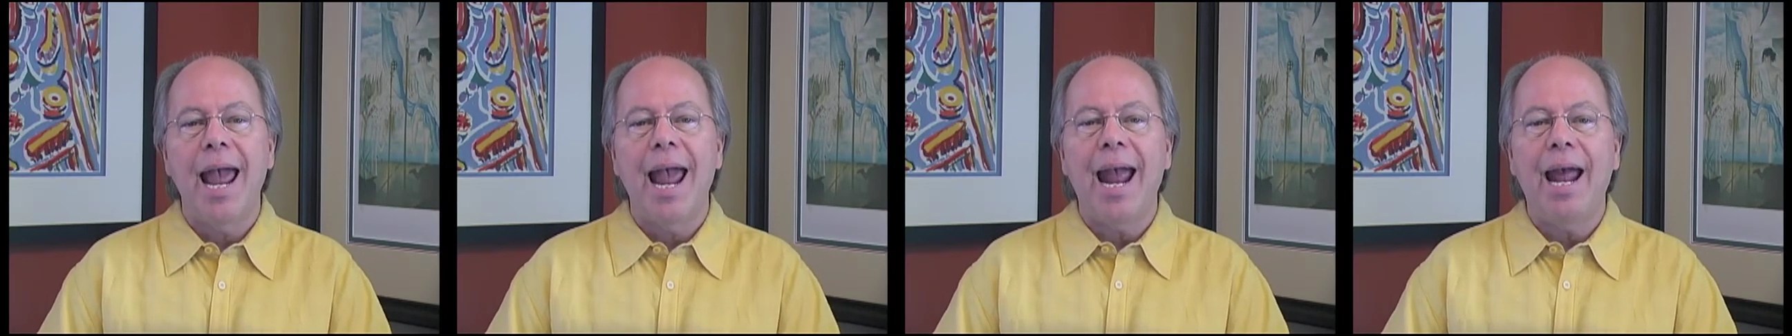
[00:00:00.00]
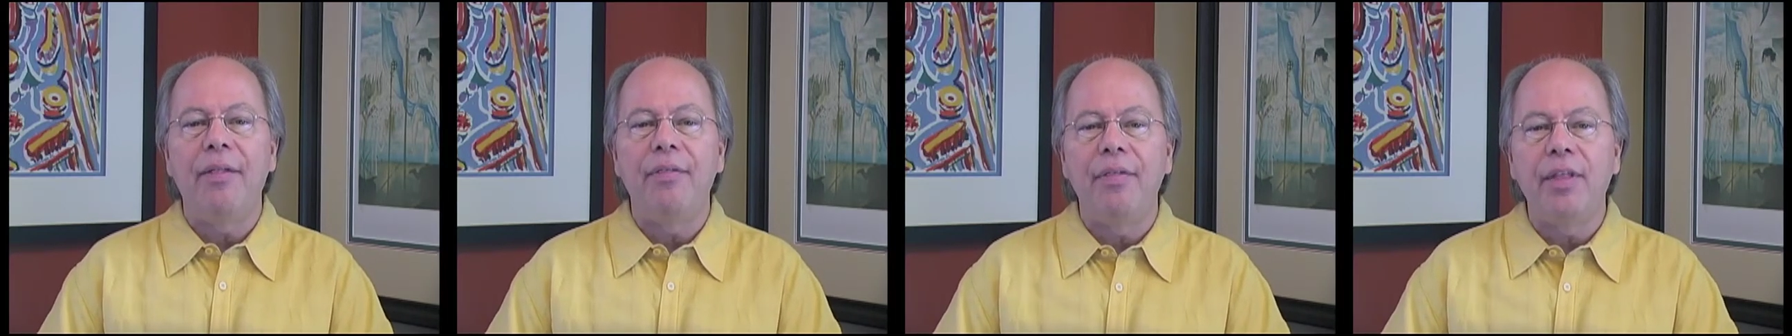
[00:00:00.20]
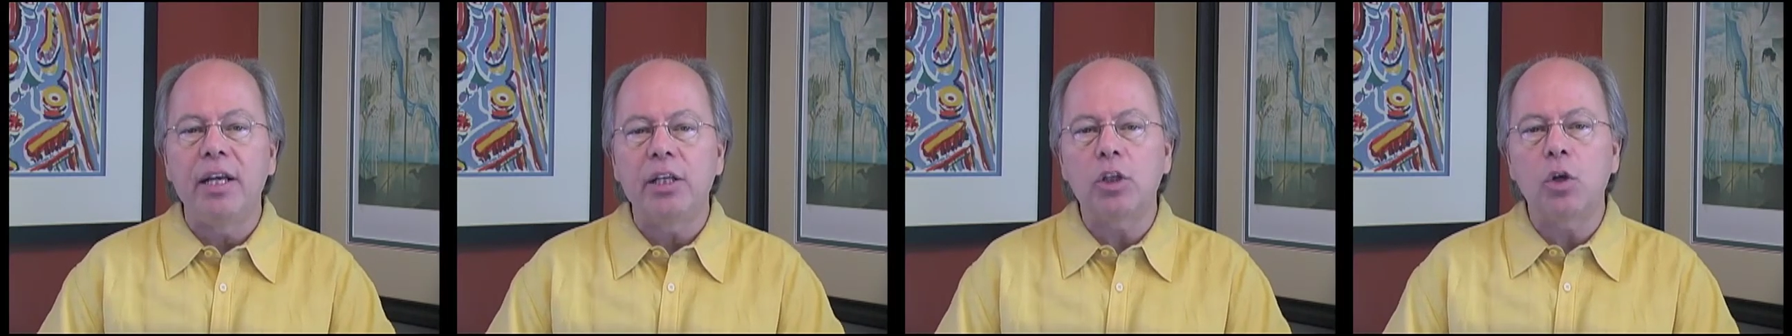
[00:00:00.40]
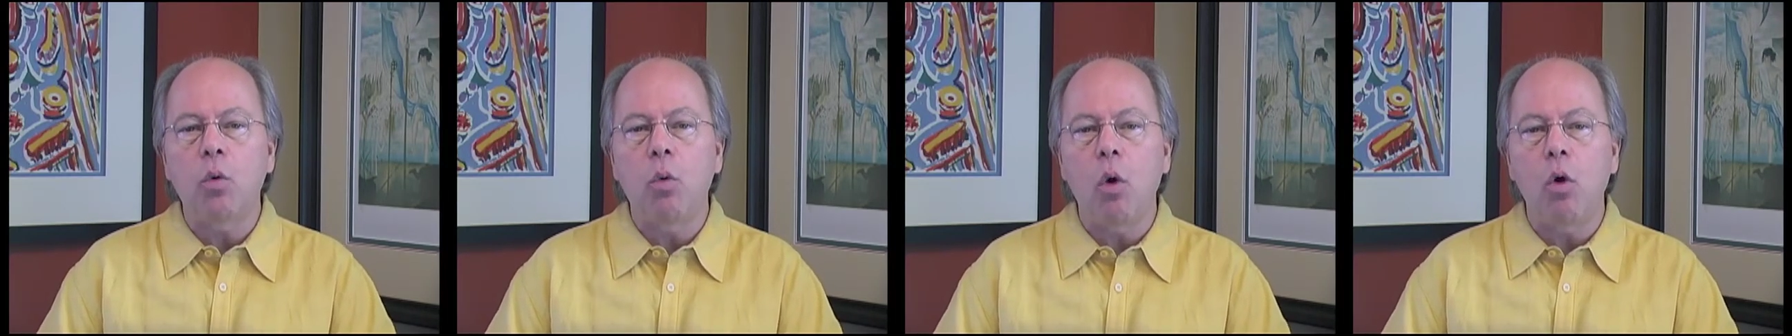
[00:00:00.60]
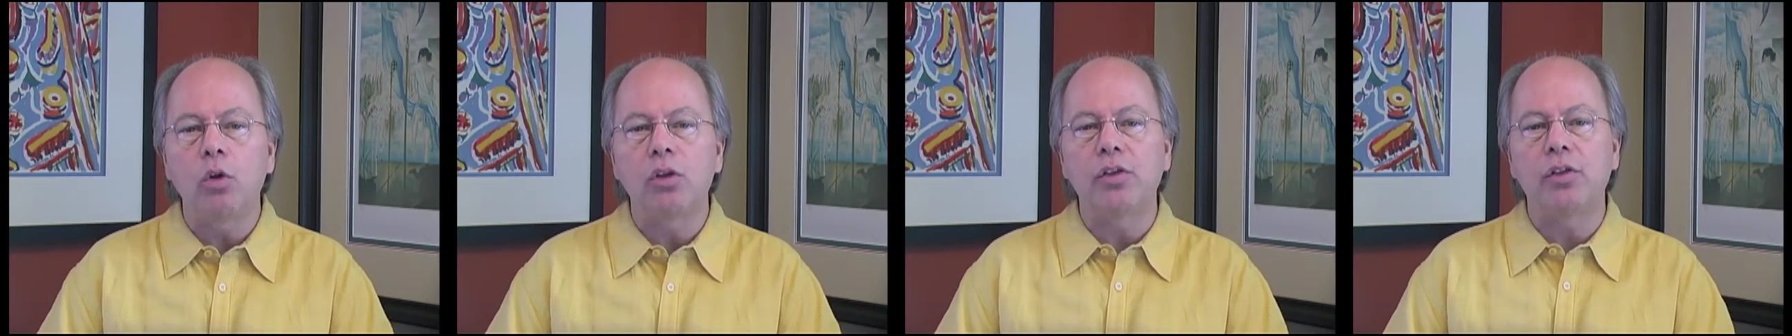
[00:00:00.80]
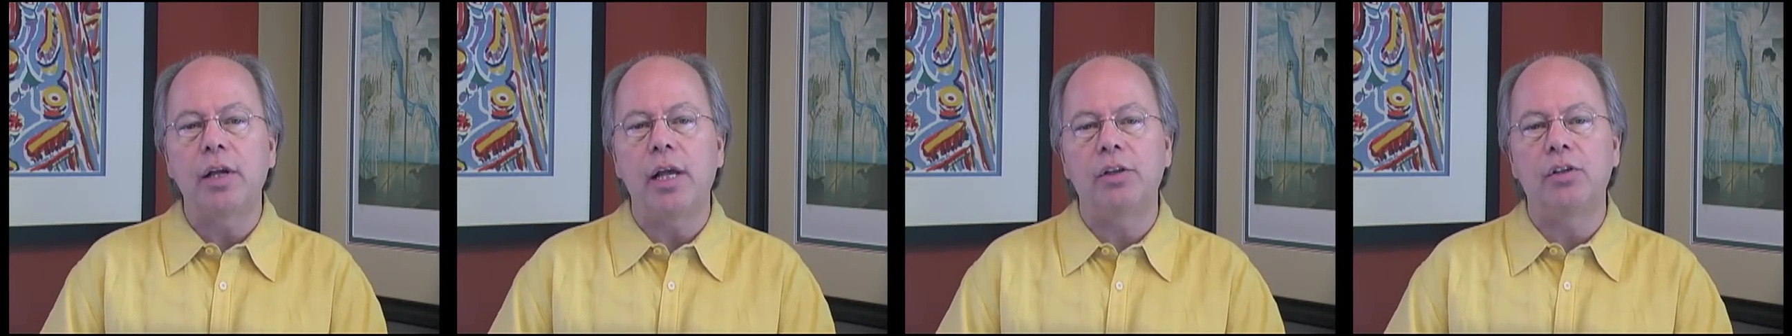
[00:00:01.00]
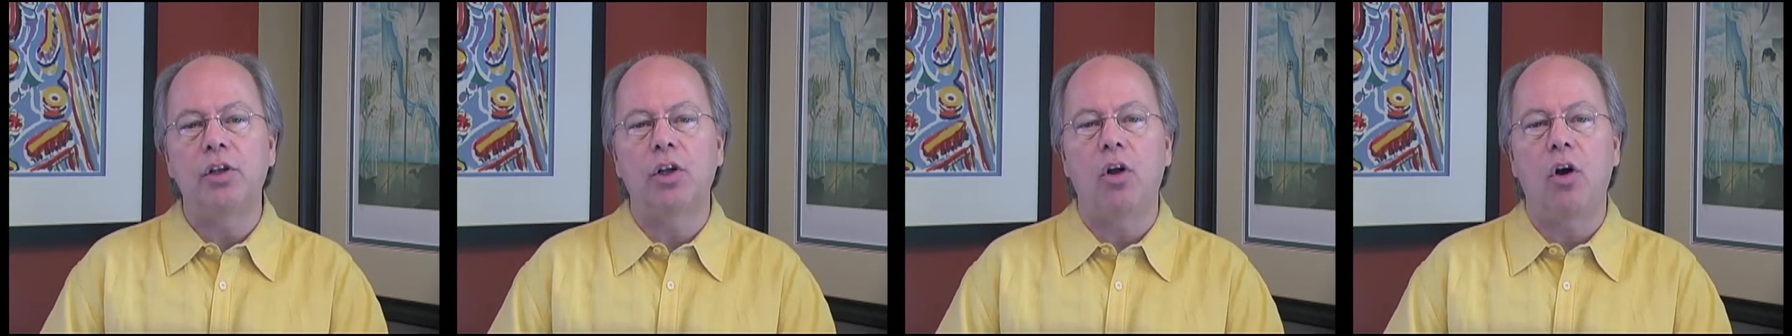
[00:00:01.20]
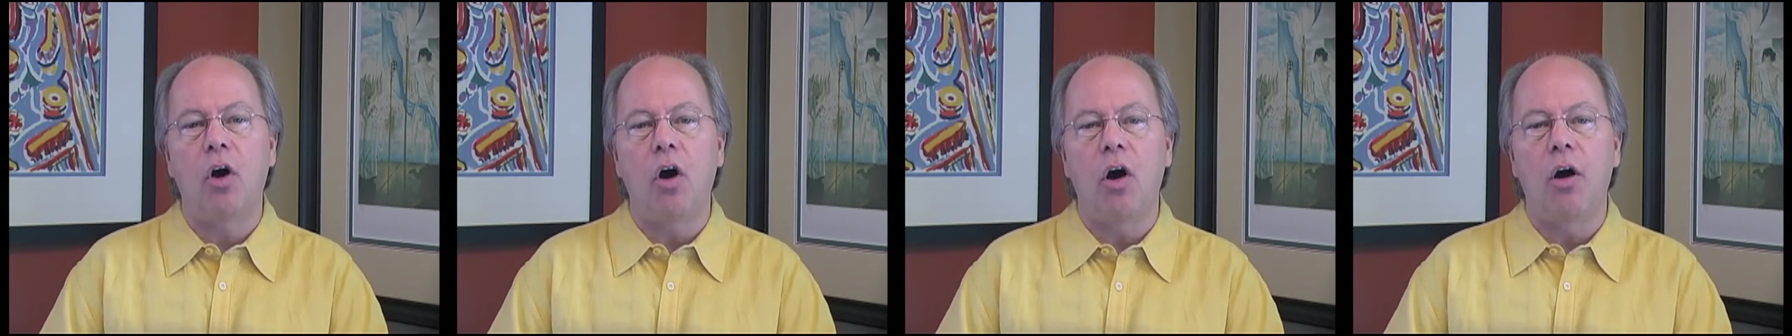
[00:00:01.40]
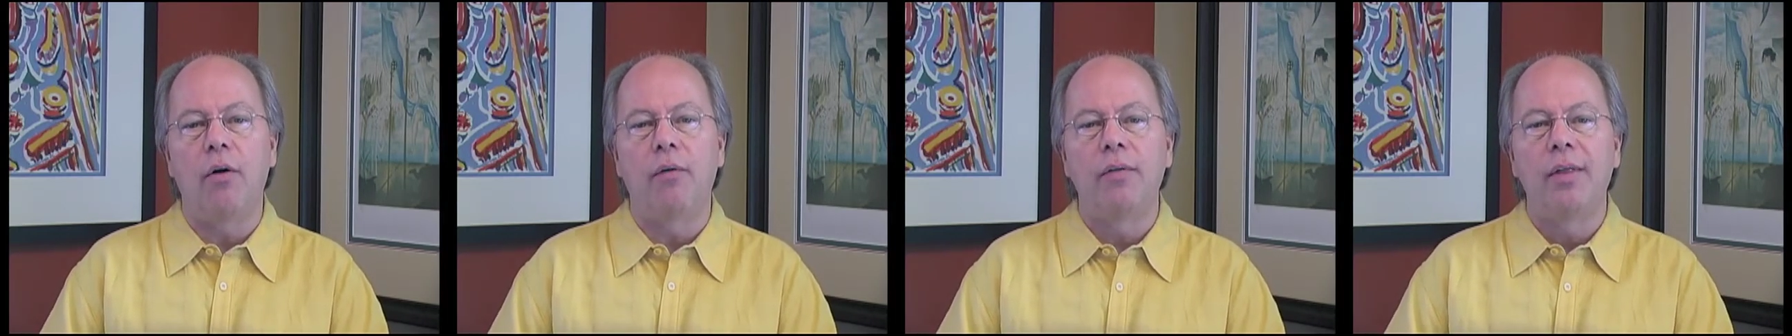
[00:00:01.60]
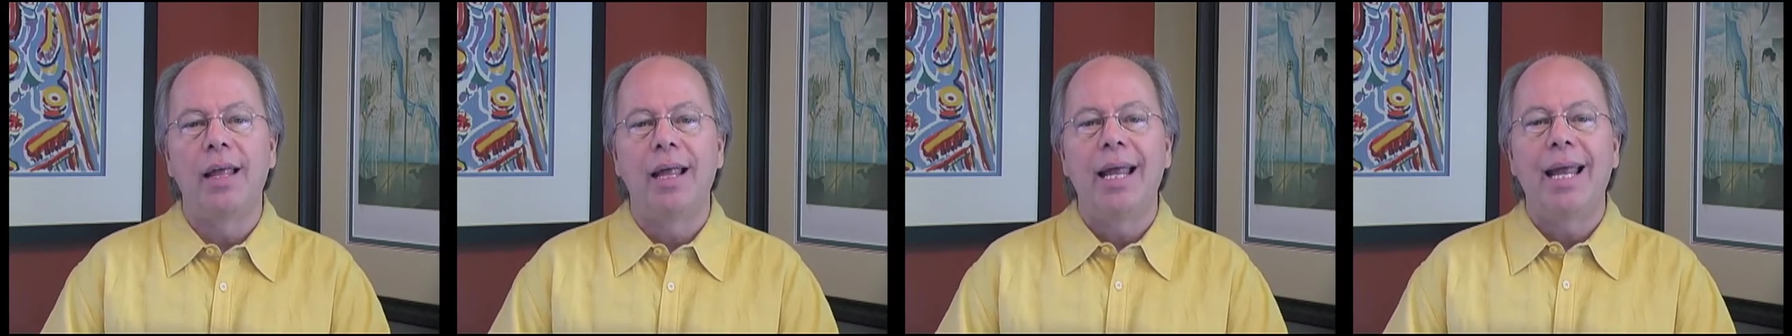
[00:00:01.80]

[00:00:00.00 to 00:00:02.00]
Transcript: and this quote says it all.